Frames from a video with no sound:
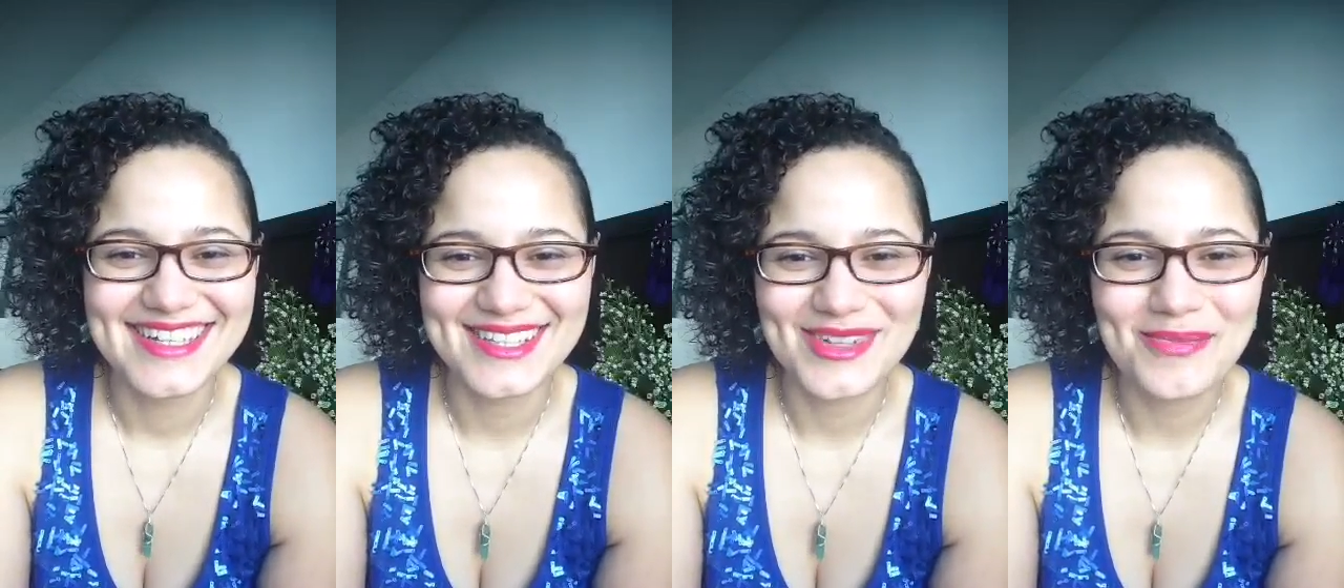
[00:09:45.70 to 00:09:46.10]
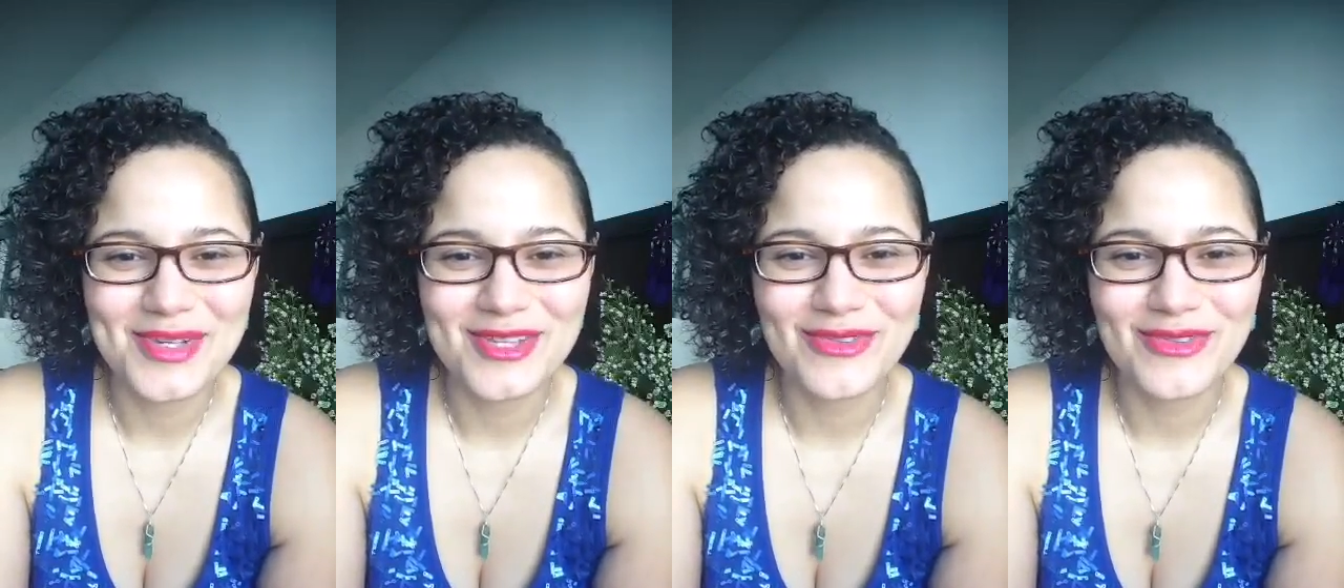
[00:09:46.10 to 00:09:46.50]
Hello,
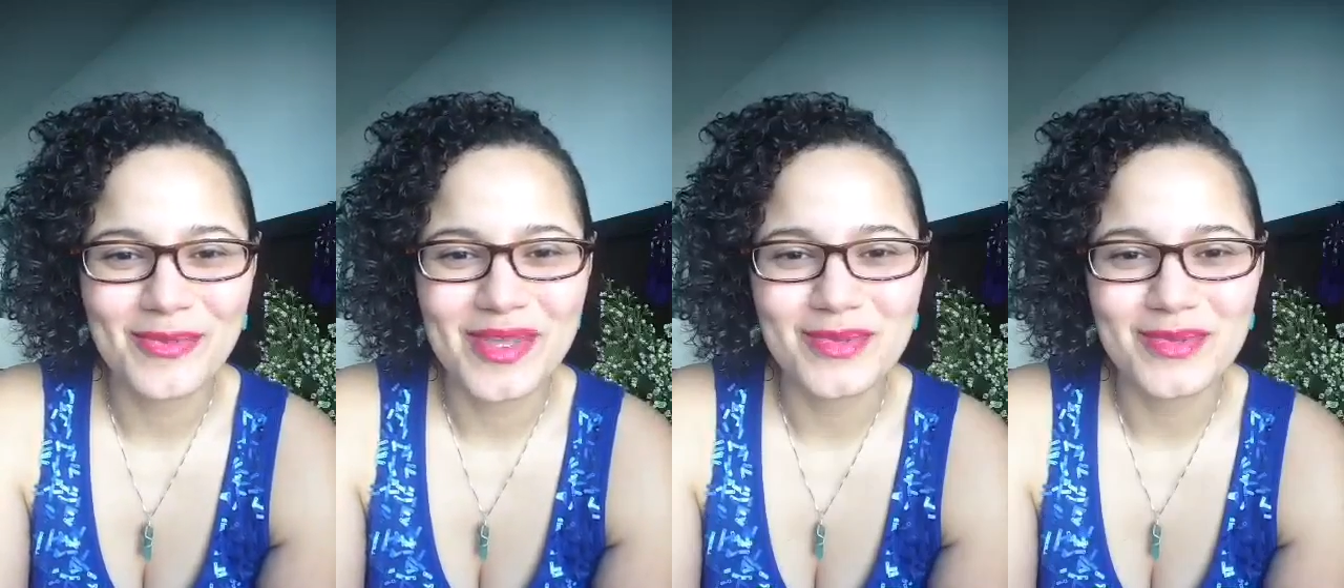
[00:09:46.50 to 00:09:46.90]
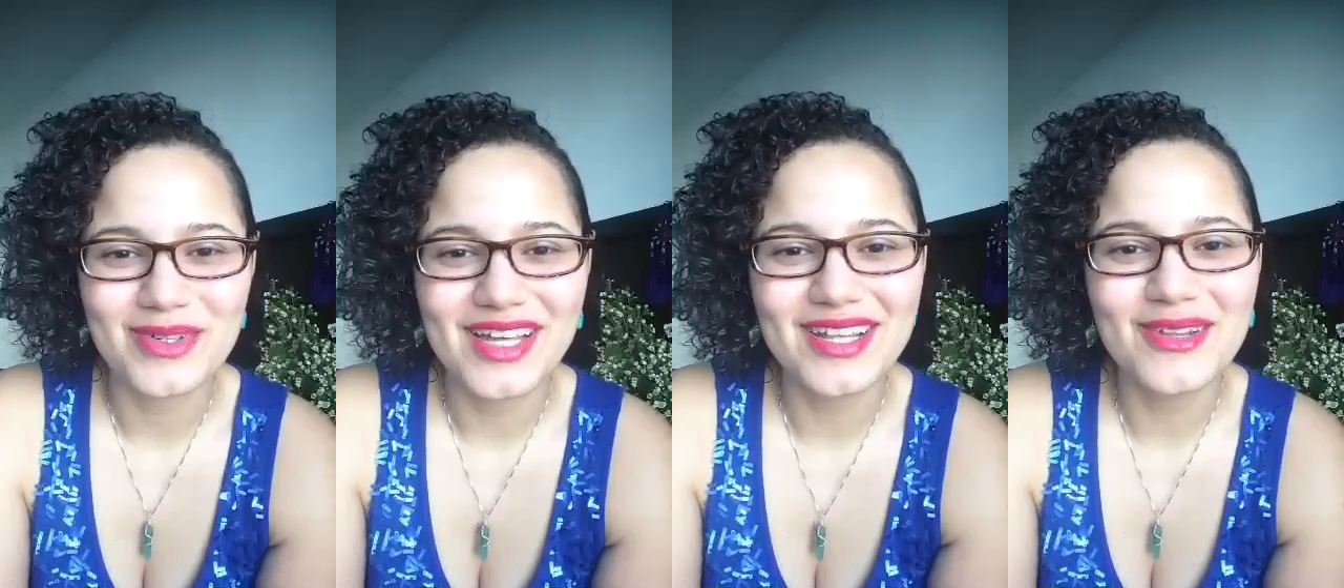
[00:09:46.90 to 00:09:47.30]
beautiful
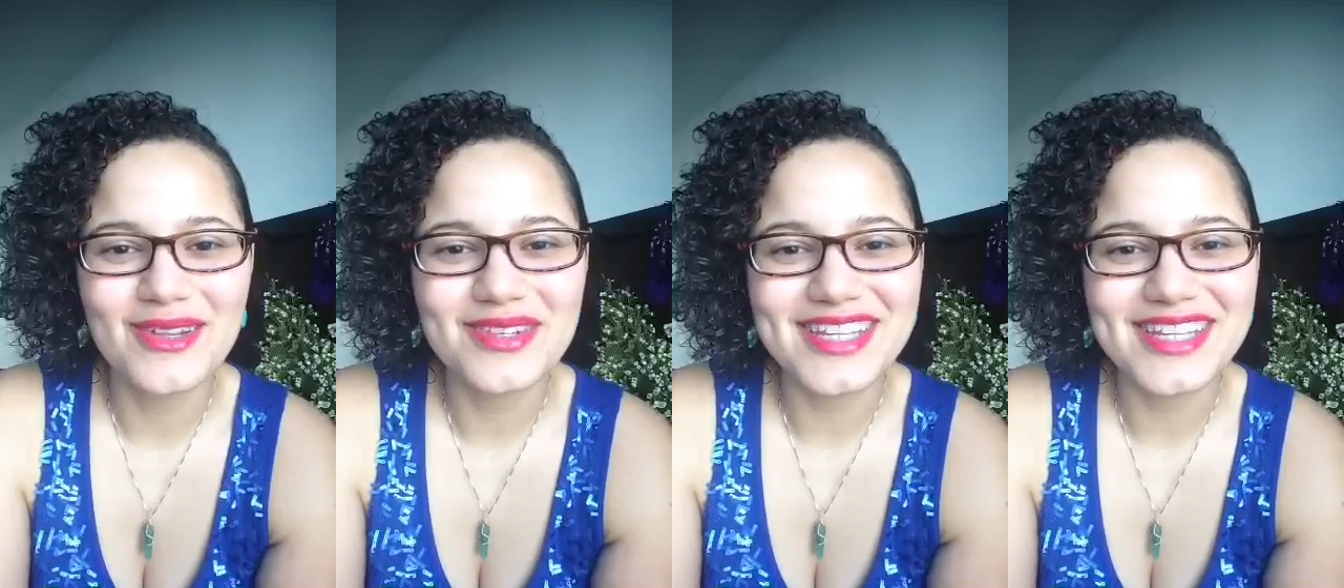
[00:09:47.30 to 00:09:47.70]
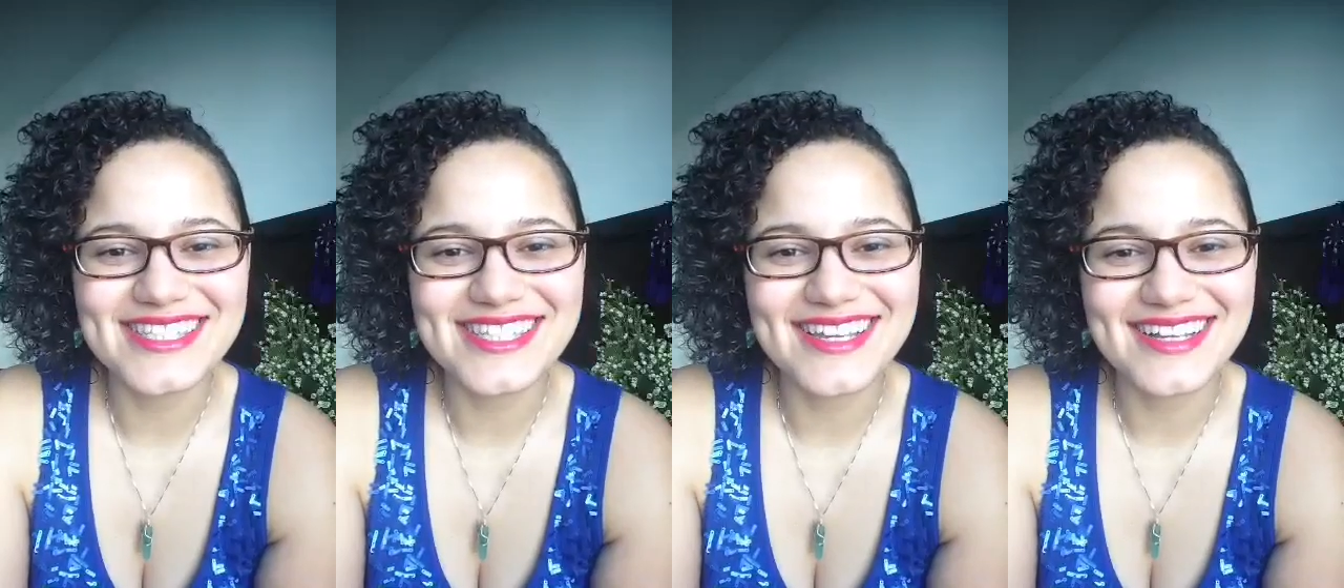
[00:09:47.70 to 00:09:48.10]
people. Hello,
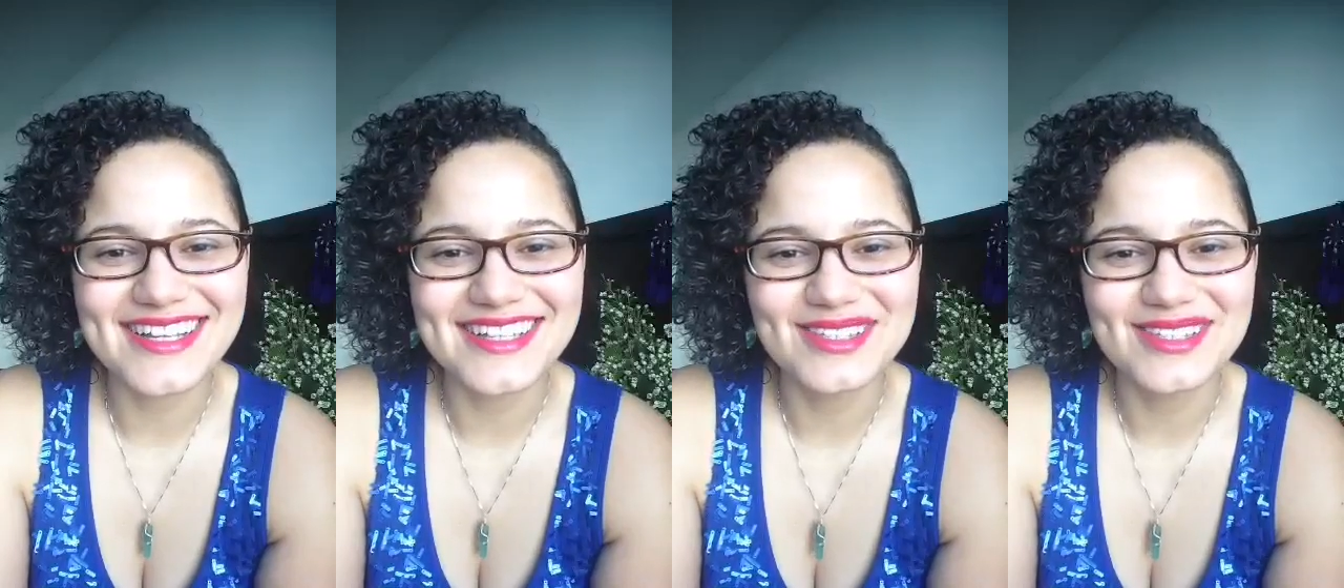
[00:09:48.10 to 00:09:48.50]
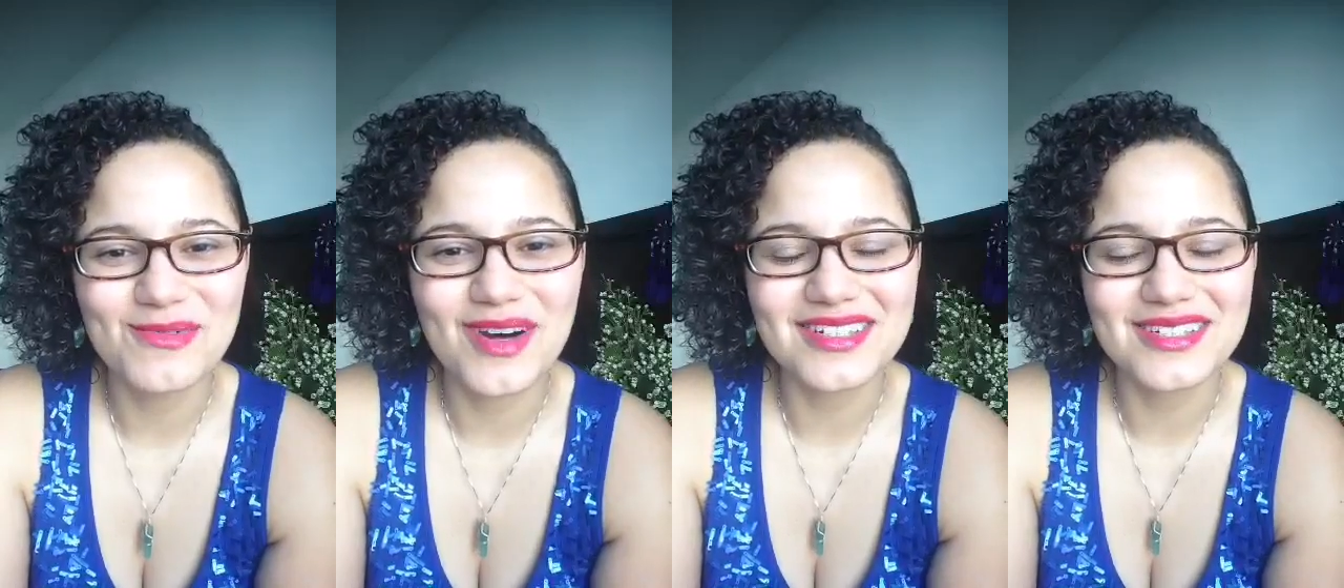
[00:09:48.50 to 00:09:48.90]
Lisa.
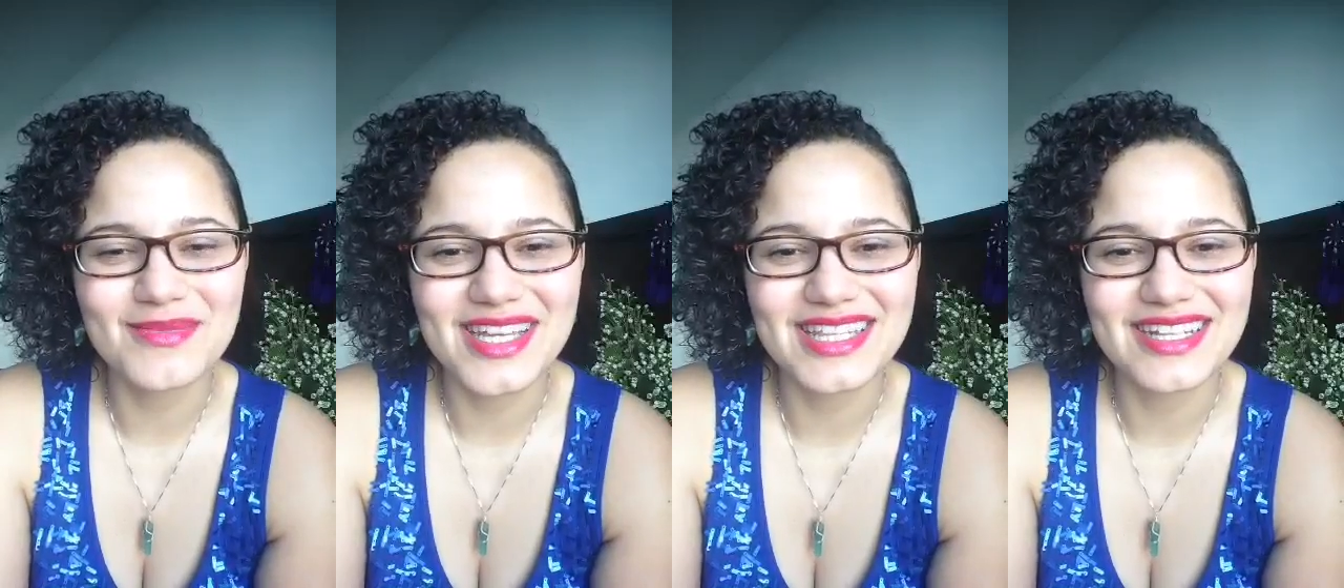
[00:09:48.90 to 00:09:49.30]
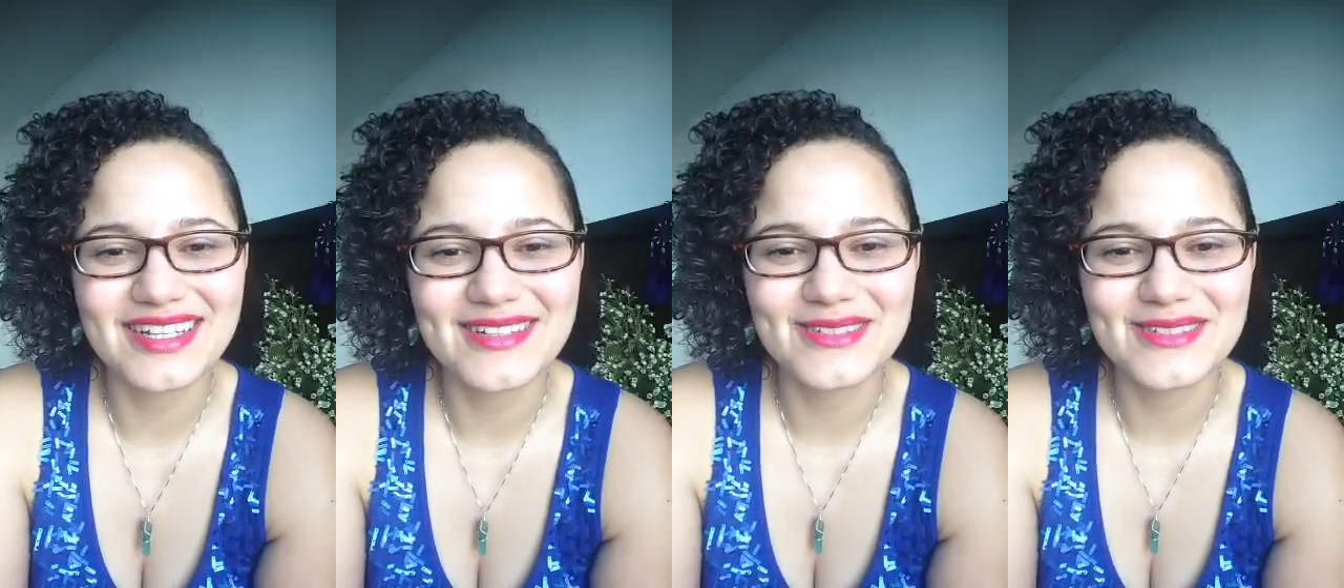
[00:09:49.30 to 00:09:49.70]
Welcome, my
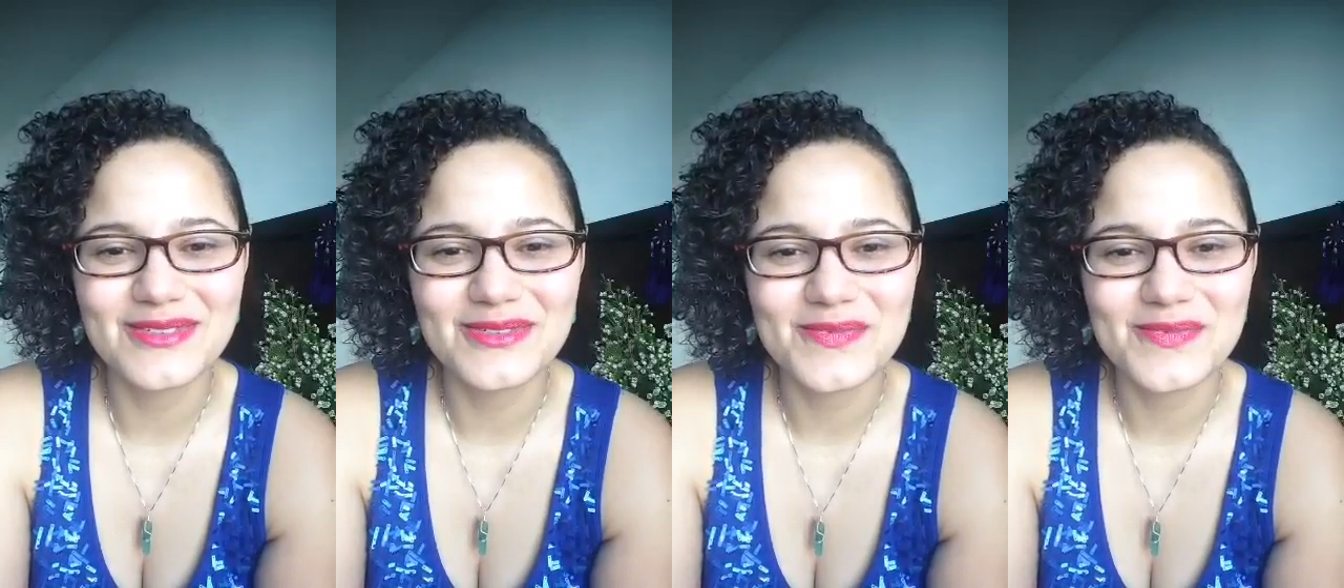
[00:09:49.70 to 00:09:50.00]
love.